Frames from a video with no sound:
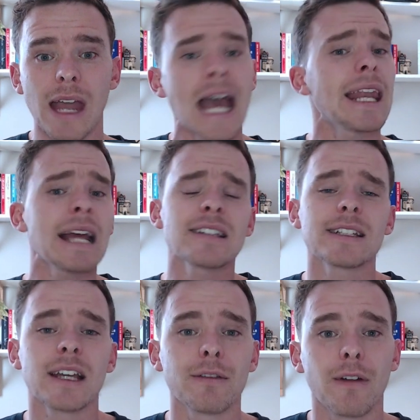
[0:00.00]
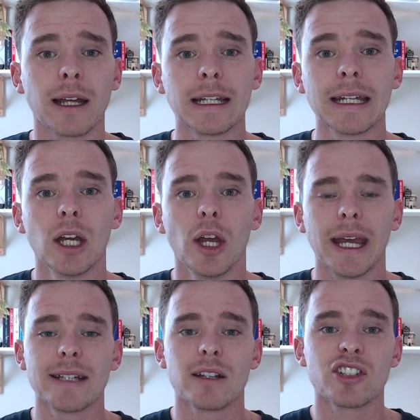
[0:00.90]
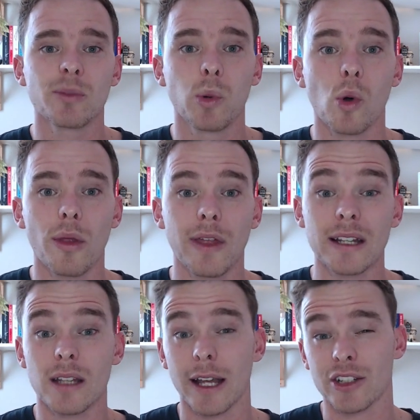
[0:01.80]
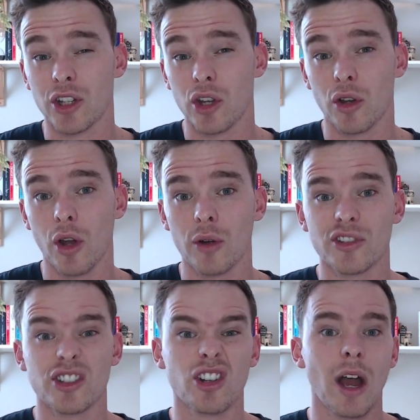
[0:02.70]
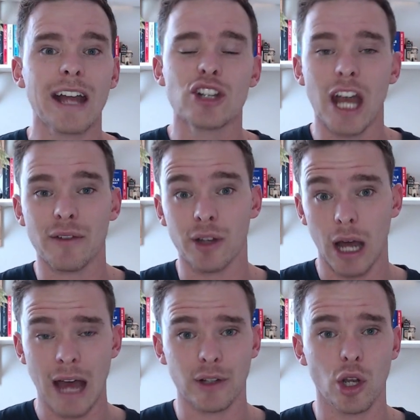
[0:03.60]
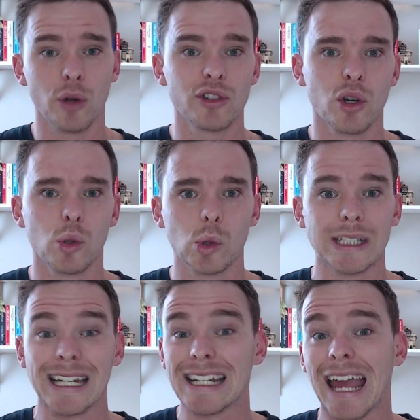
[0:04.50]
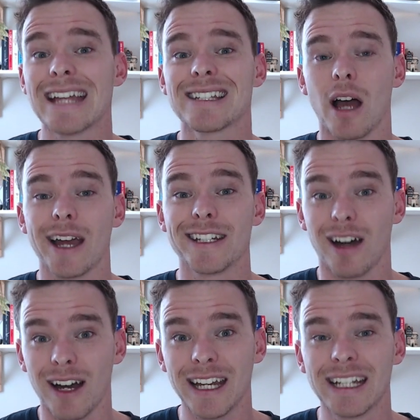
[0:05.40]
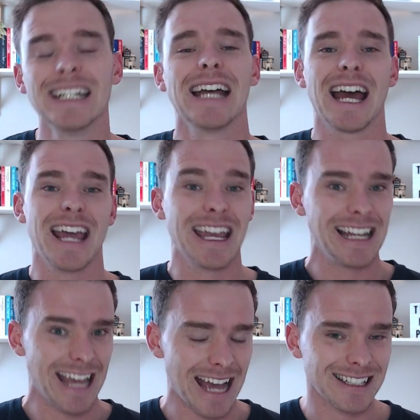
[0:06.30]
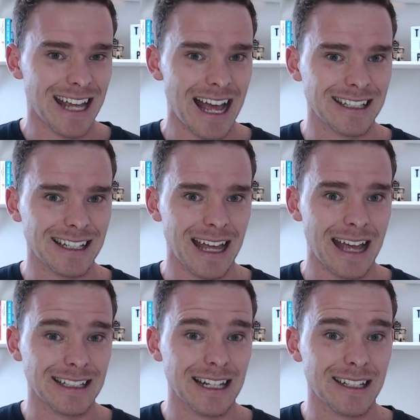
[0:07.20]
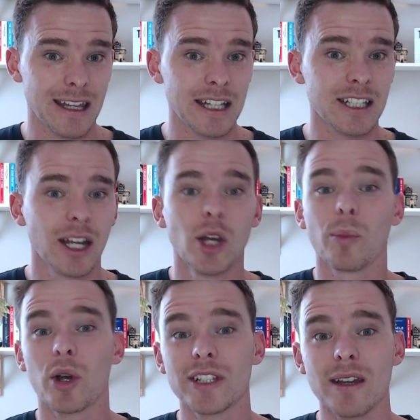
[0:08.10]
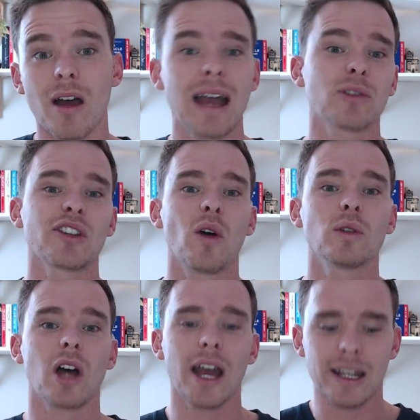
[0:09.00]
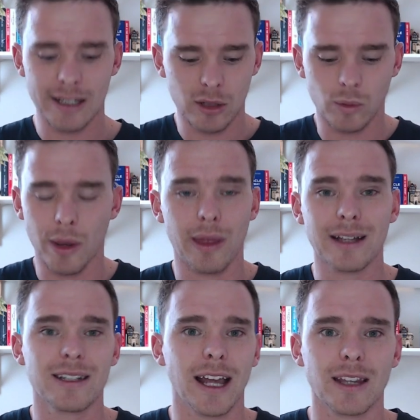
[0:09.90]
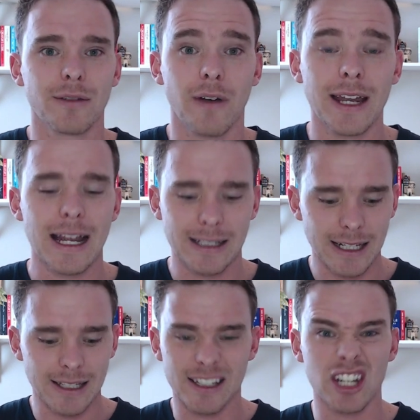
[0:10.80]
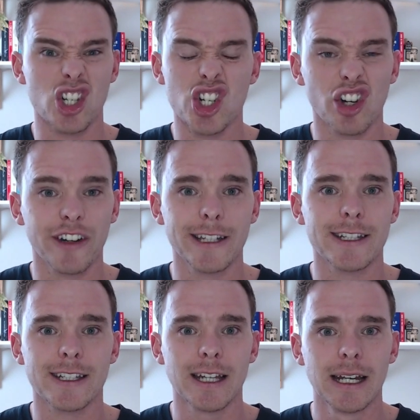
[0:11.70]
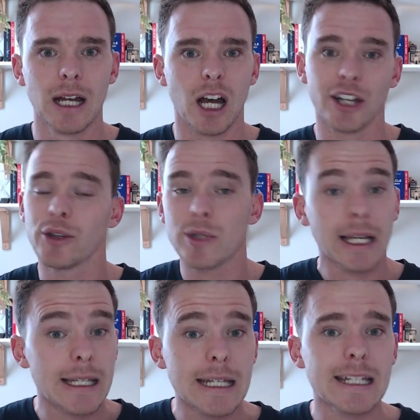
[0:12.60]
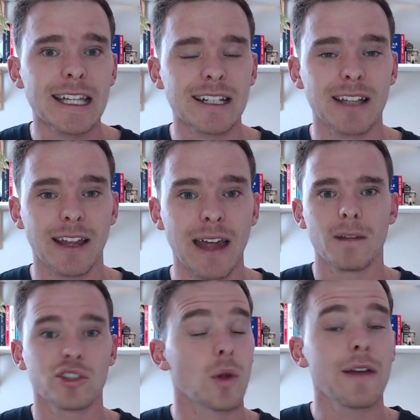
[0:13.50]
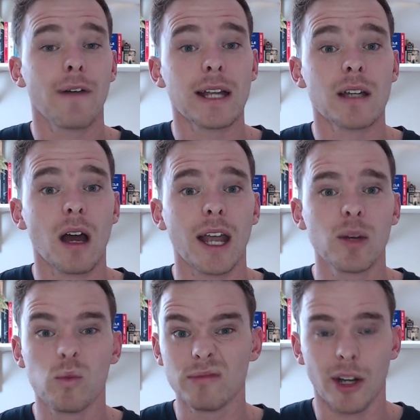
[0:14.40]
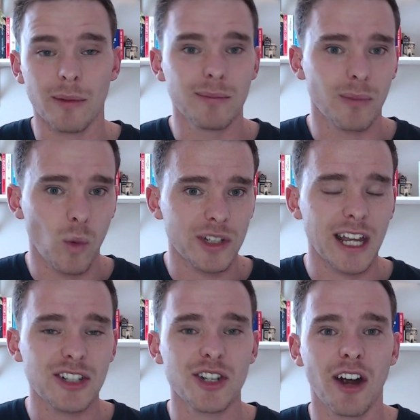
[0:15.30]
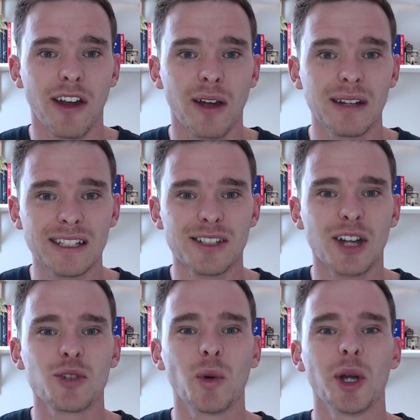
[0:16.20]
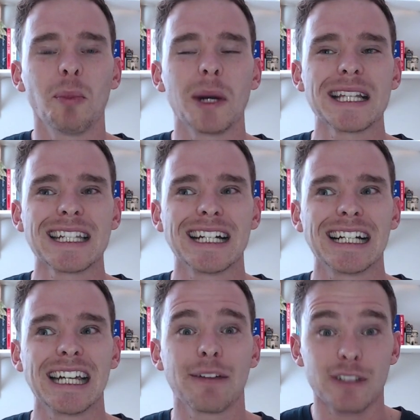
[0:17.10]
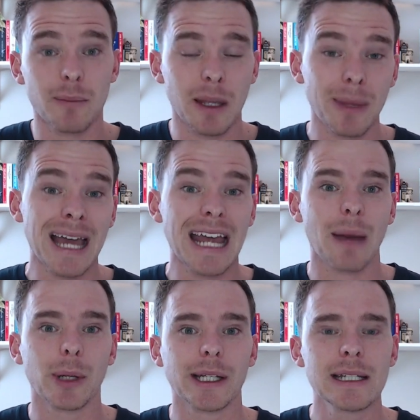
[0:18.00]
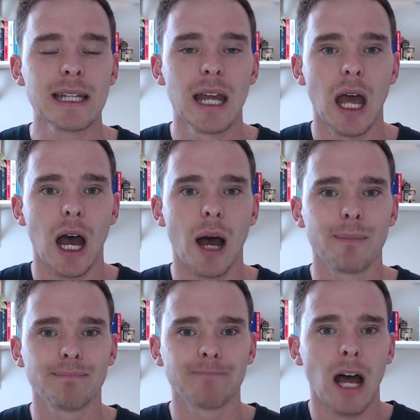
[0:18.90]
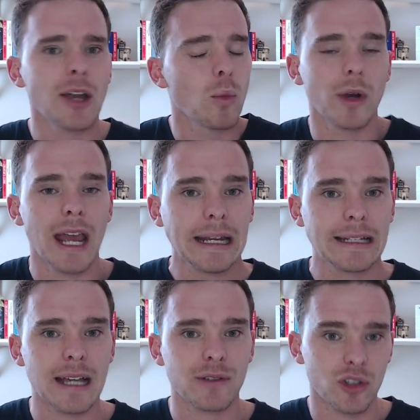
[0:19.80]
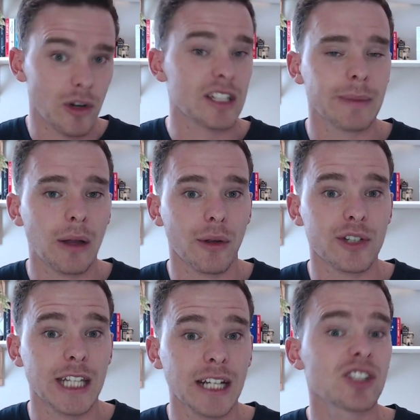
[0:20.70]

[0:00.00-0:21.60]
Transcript: And as I said, finally, it does support things like secure notes. So I actually have, have a note called In Case I Die, and Haley has access to this because in our household, I deal with things like the finances, insurance, uh, utilities, things like that. So if I died, you know, worst case scenario, let's touch wood, but uh, if something bad happened, um, I don't want Haley to have to stress about those things.